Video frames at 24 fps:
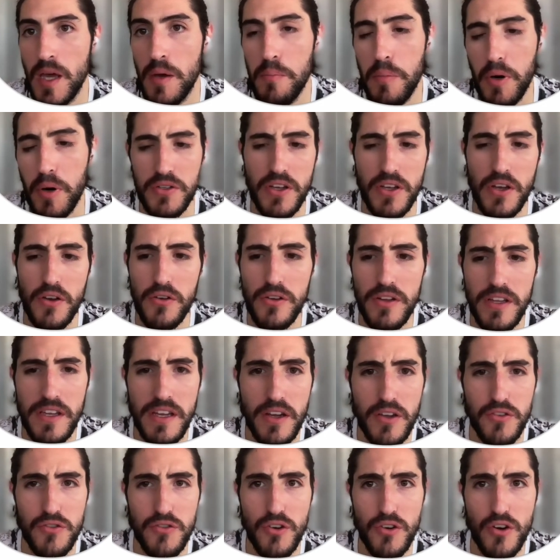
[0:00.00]
Particularly
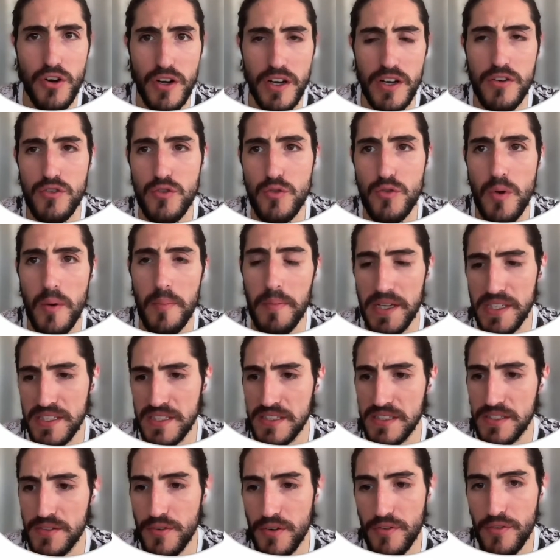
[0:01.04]
because you're going to do a business
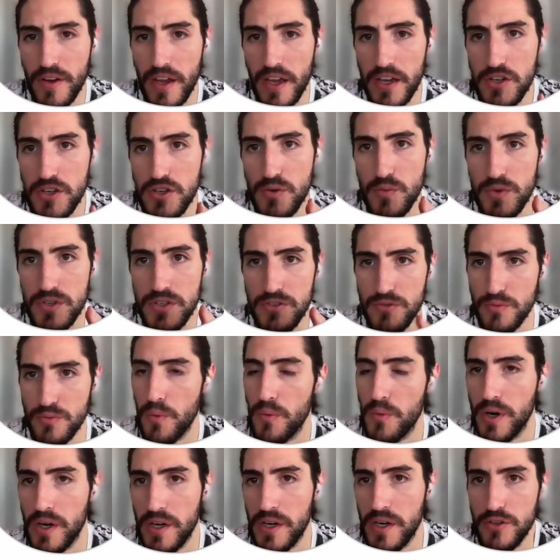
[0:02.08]
verification, which is what we're
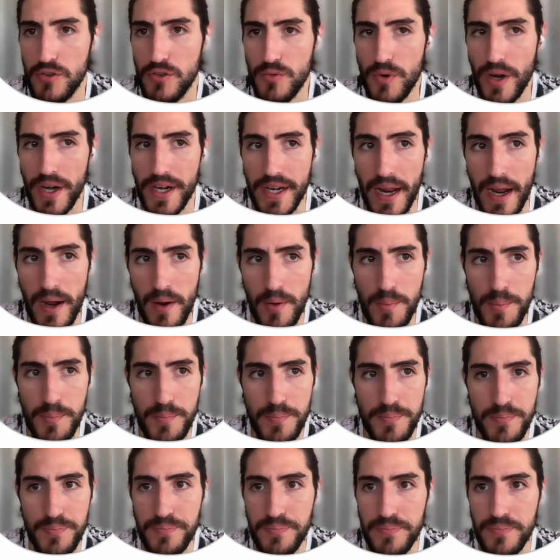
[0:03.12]
going to do right now.
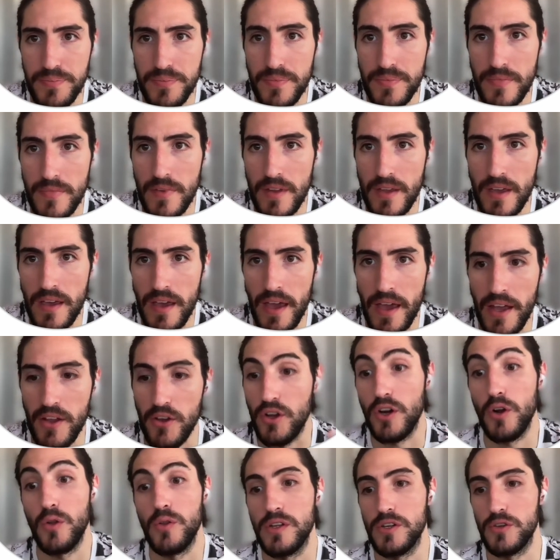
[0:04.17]
And you can
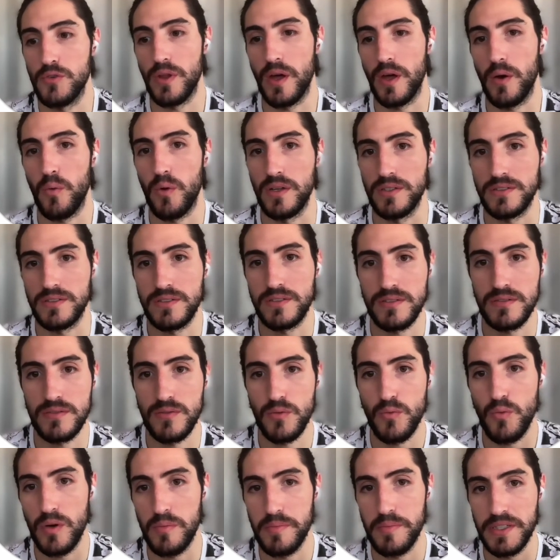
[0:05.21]
only do that once
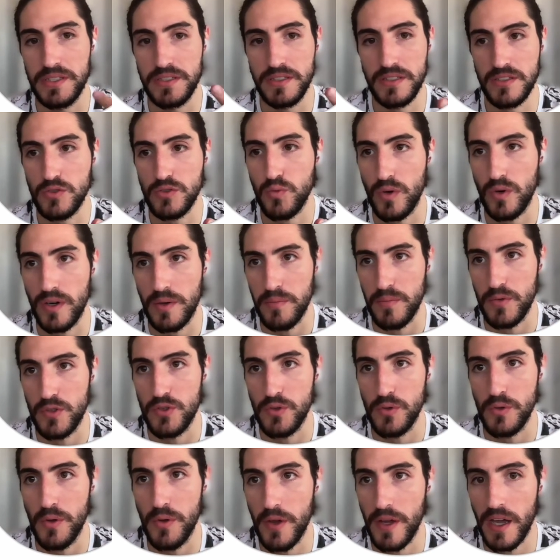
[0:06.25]
one business, one
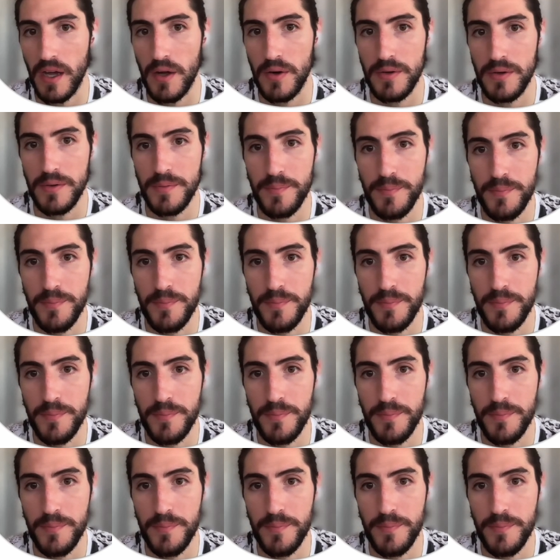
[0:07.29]
Twilio account.